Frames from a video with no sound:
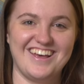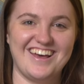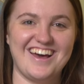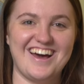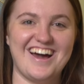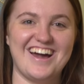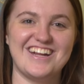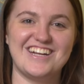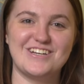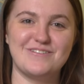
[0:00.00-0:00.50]

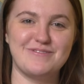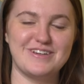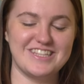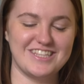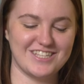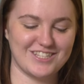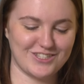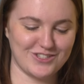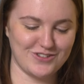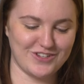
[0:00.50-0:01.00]
item in
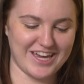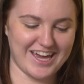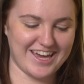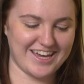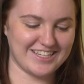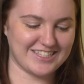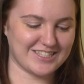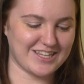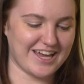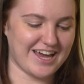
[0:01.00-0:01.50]
the
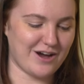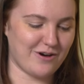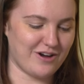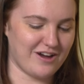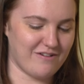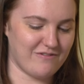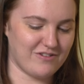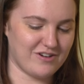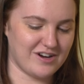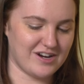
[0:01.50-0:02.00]
suitcase.
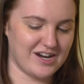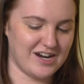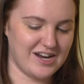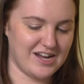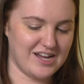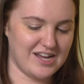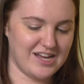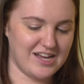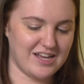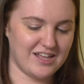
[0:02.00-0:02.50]
However,
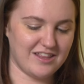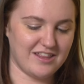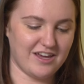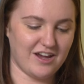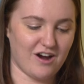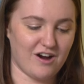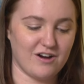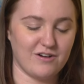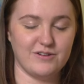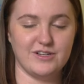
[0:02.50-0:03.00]
they
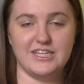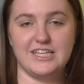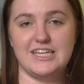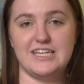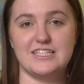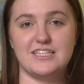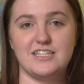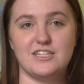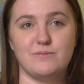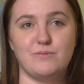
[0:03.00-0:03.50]
are really
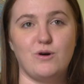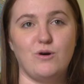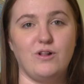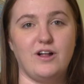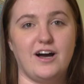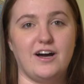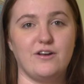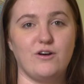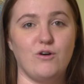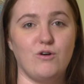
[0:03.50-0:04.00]
easy to pull
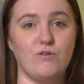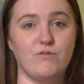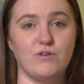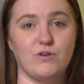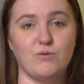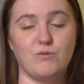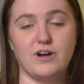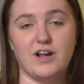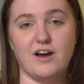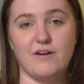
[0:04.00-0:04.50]
on
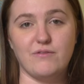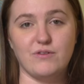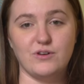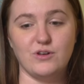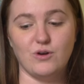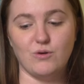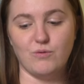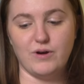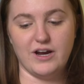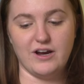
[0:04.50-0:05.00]
over whatever
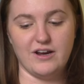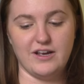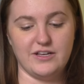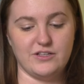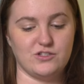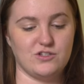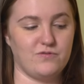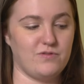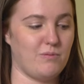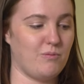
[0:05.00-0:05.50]
you're wearing.
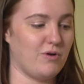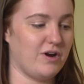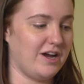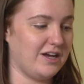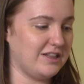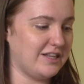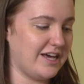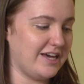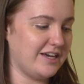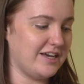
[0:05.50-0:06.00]
So if I'm
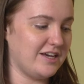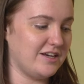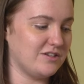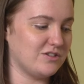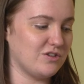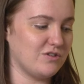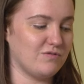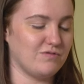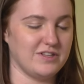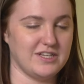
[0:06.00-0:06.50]
wearing
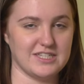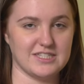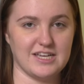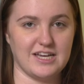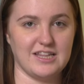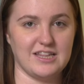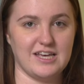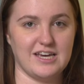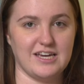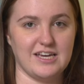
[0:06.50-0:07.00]
leggings or
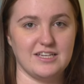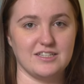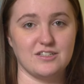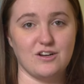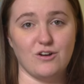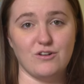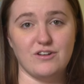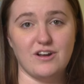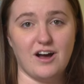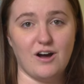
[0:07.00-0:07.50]
fleece-lined leggings
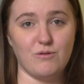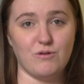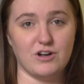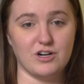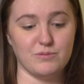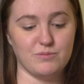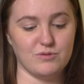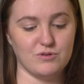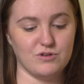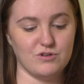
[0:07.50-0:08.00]
that are not
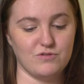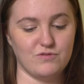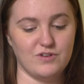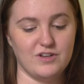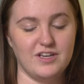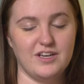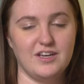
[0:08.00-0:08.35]
waterproof,